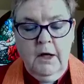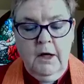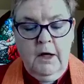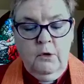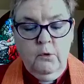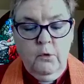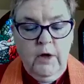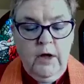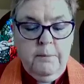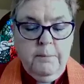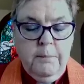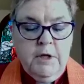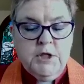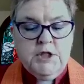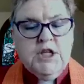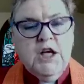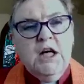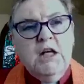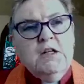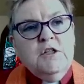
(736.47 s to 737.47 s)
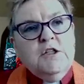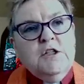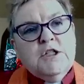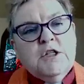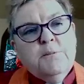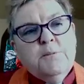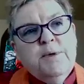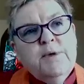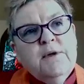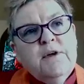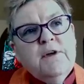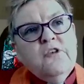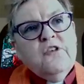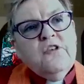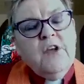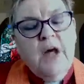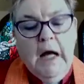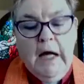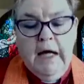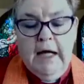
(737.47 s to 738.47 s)
And we've been challenged to put
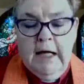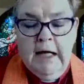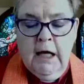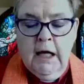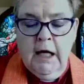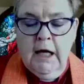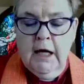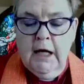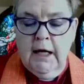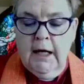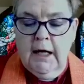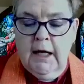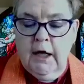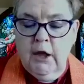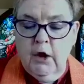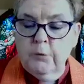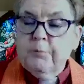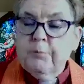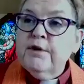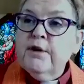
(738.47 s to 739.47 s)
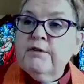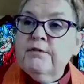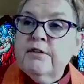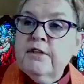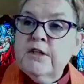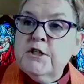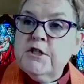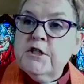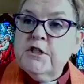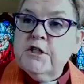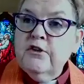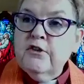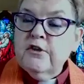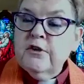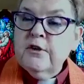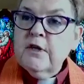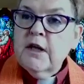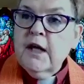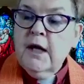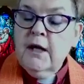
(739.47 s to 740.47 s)
aside our
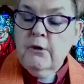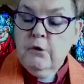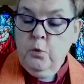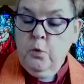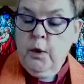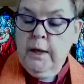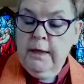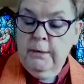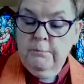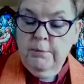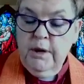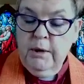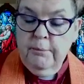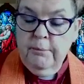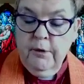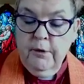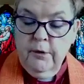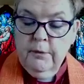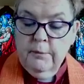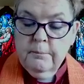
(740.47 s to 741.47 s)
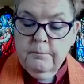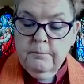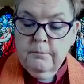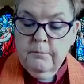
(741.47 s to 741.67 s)
privileges as white people